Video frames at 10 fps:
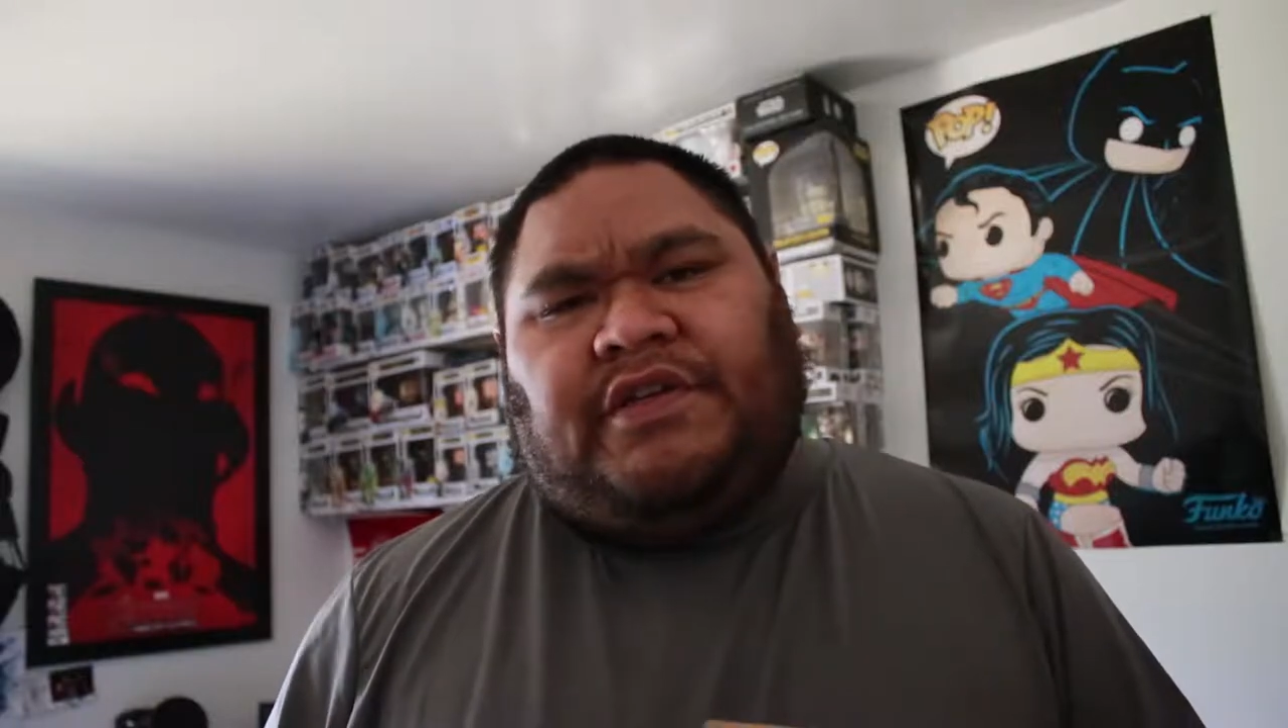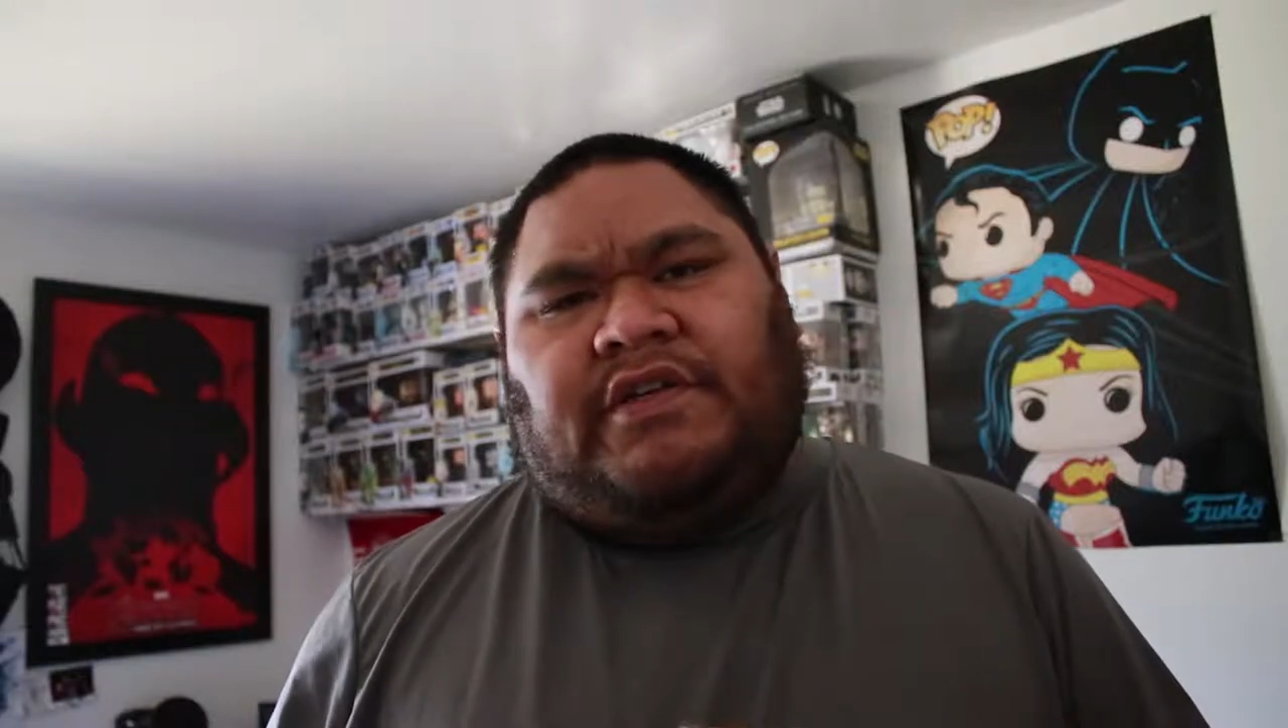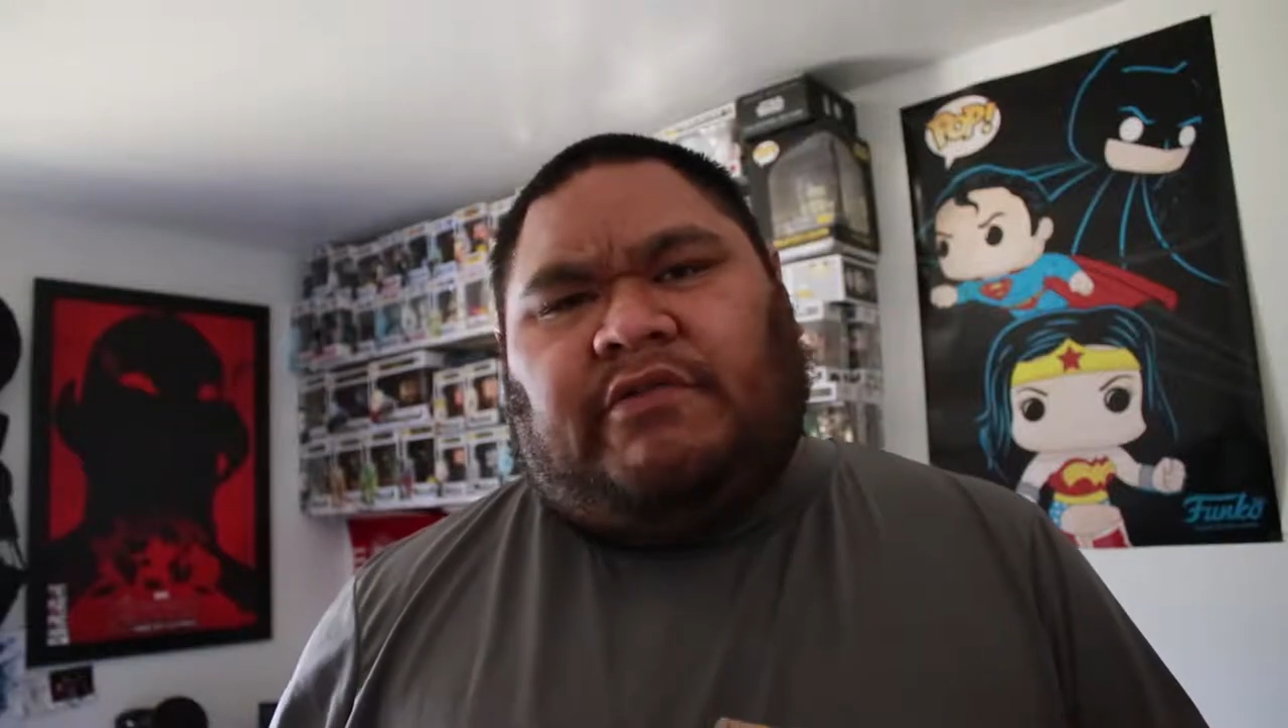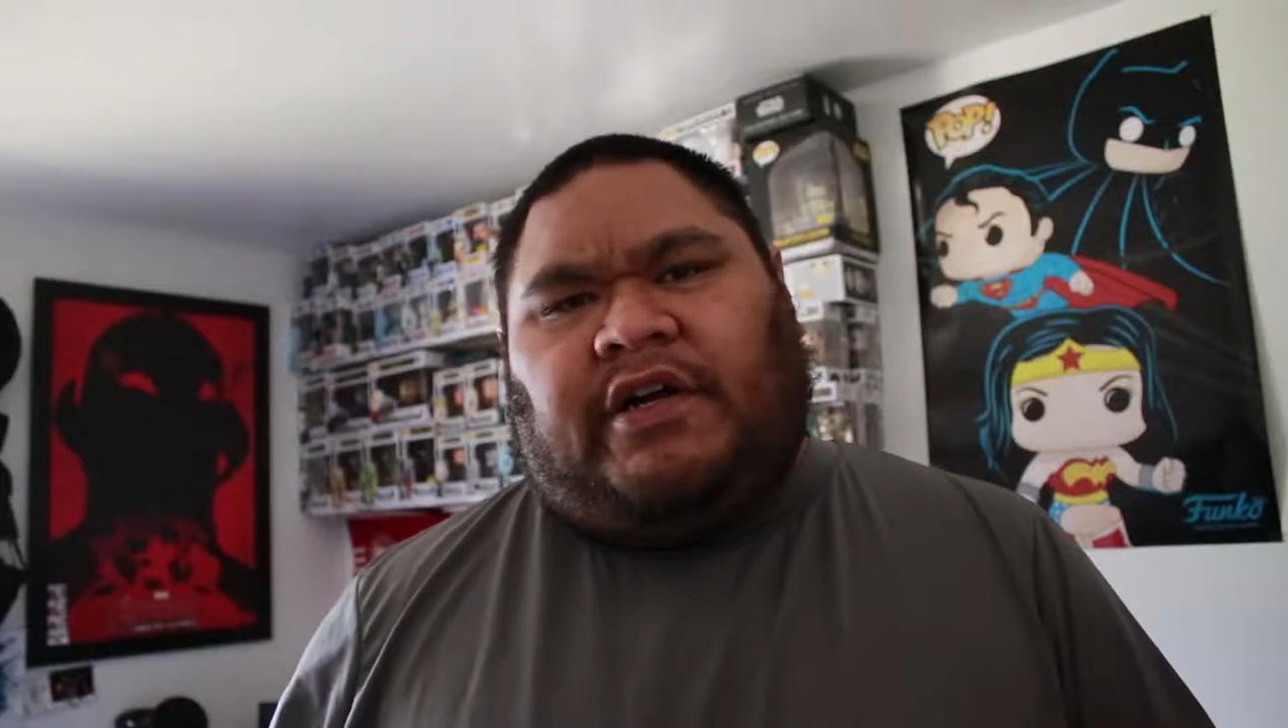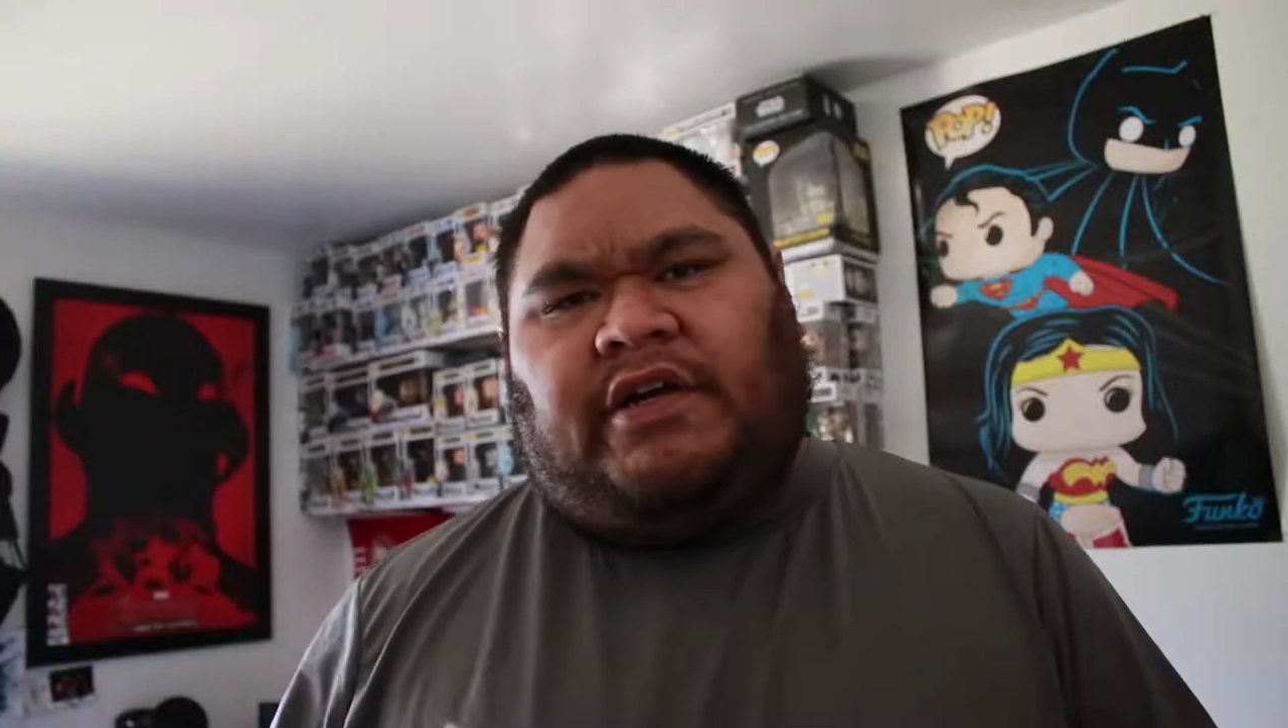
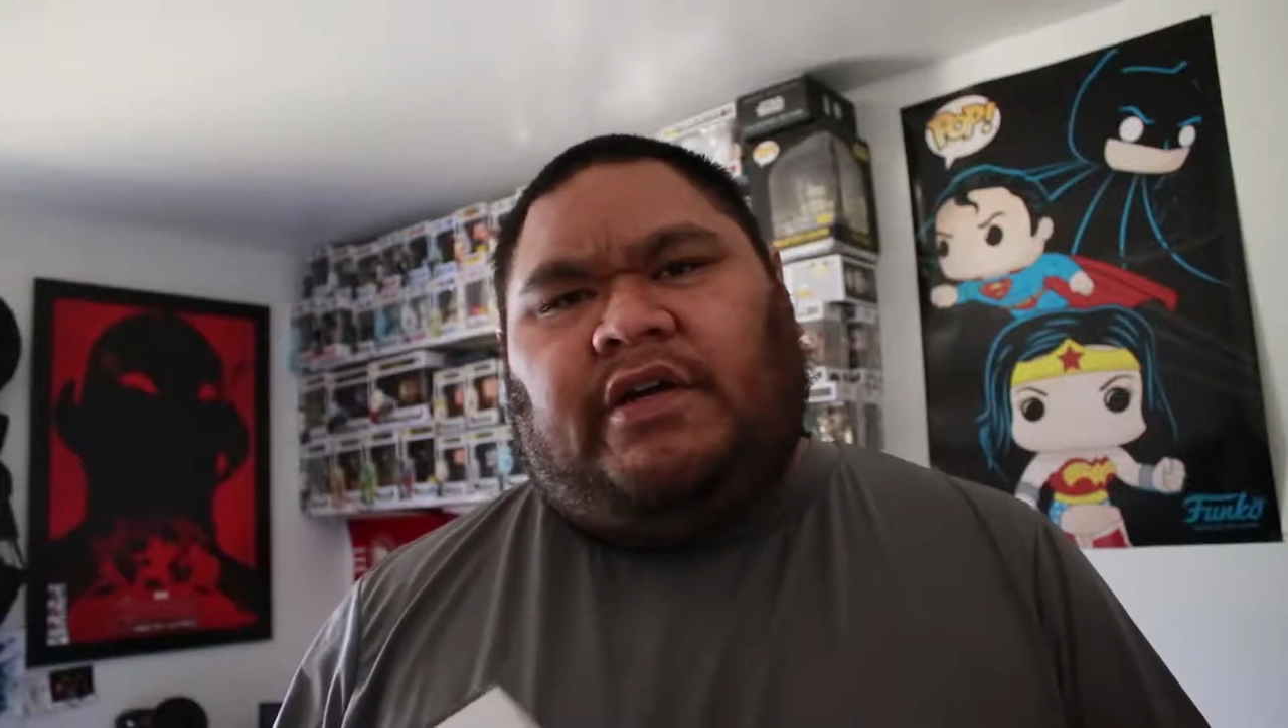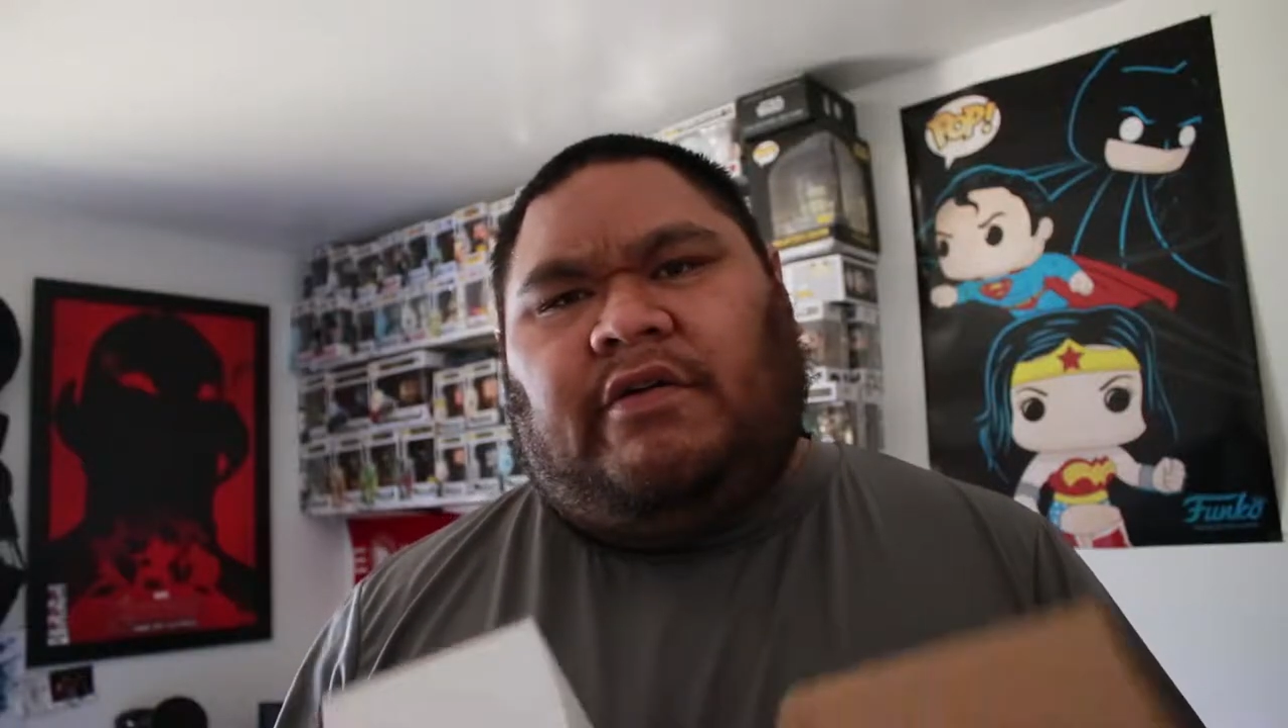these when I